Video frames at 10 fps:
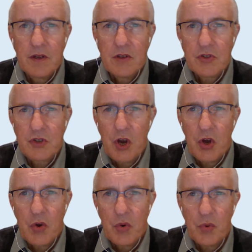
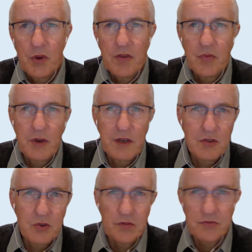So if we
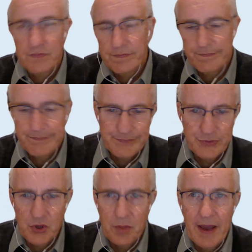sort of
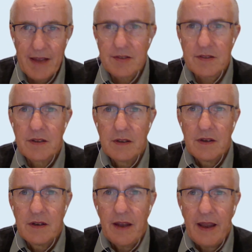do the maths,
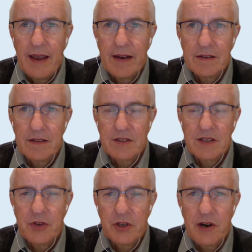and at
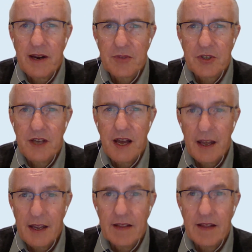70 grams a
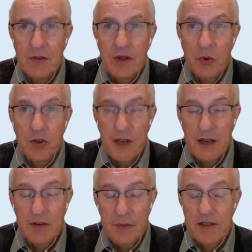day, that works out
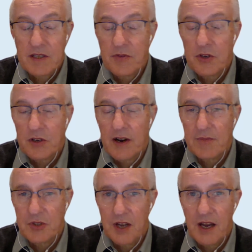at about 70
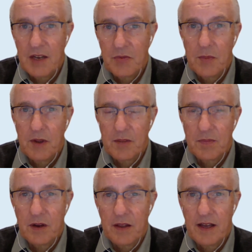grams a day. If we
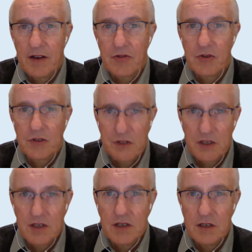multiply that across the
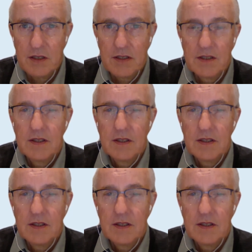year,